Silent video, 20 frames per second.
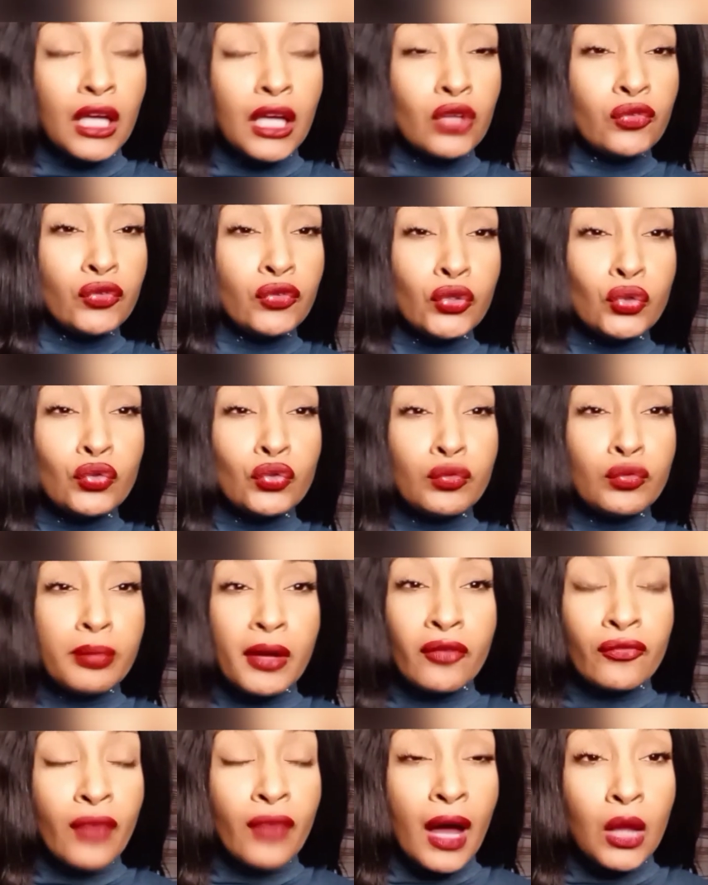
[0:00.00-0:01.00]
If you've
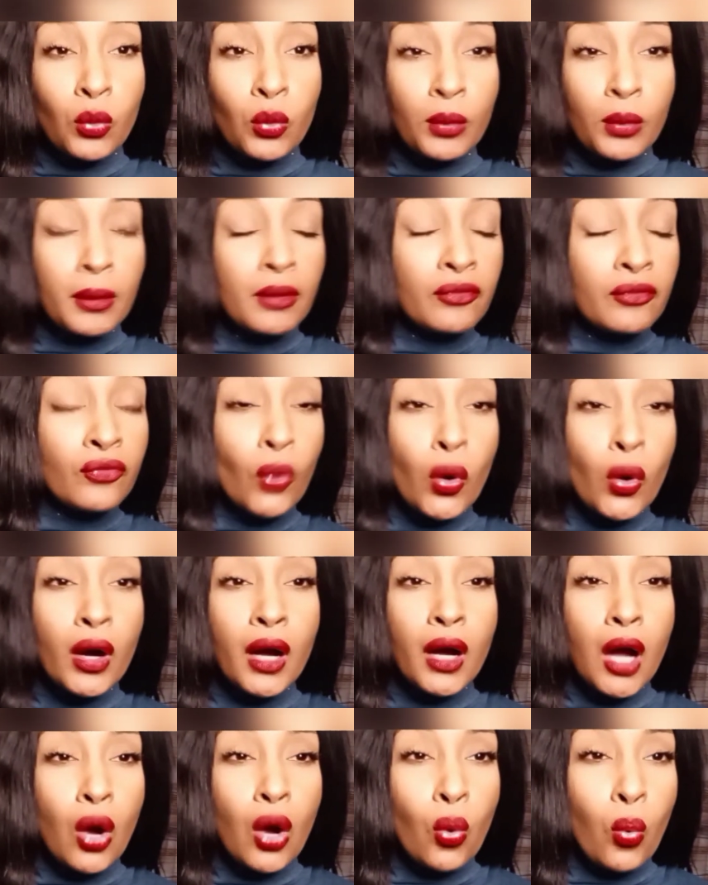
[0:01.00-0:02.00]
been following me
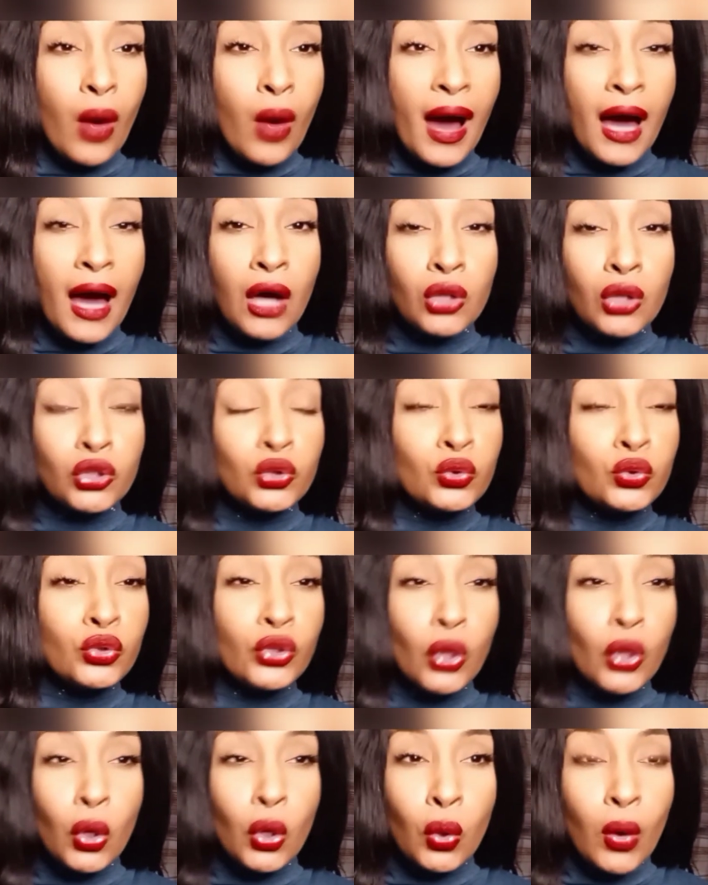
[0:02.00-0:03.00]
for a while, you
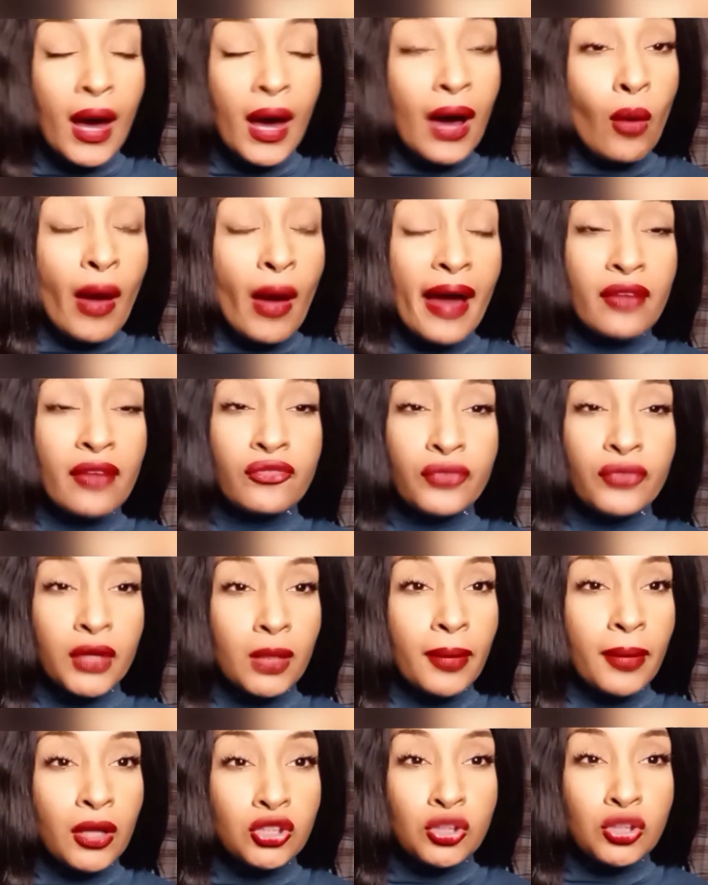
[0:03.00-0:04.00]
know how I feel
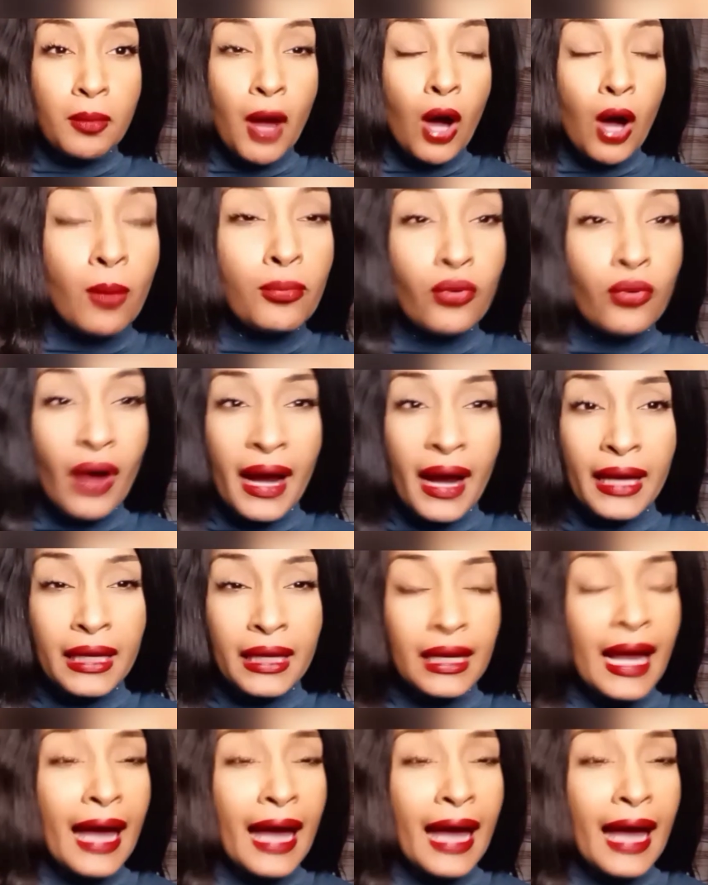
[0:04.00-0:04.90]
about Jamal Bryant.